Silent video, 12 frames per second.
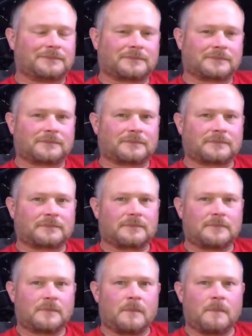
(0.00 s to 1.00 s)

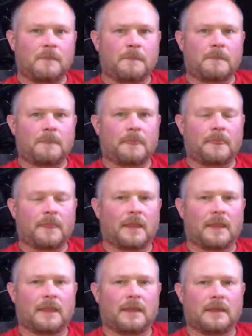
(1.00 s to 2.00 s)

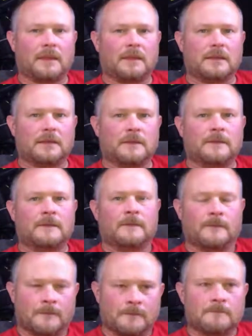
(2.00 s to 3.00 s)

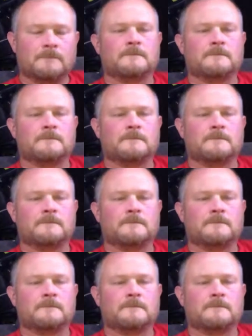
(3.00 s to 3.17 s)
(not speaking)